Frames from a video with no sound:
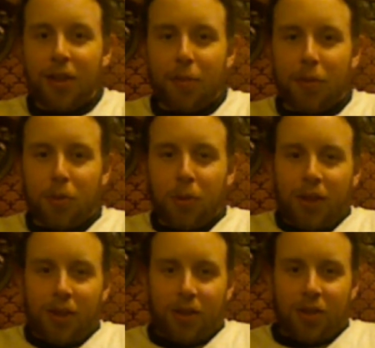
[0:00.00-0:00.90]
between
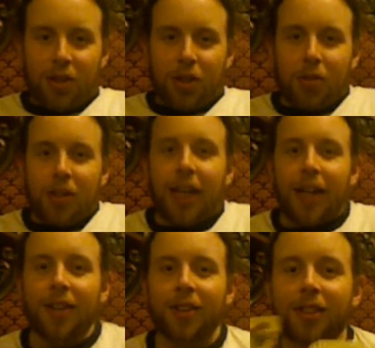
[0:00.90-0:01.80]
these two
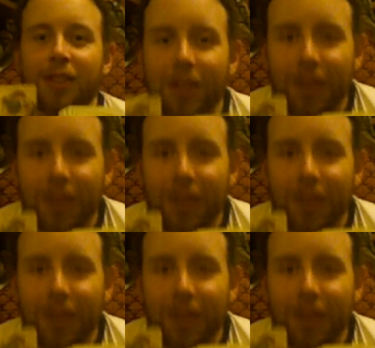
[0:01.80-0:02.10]
decks,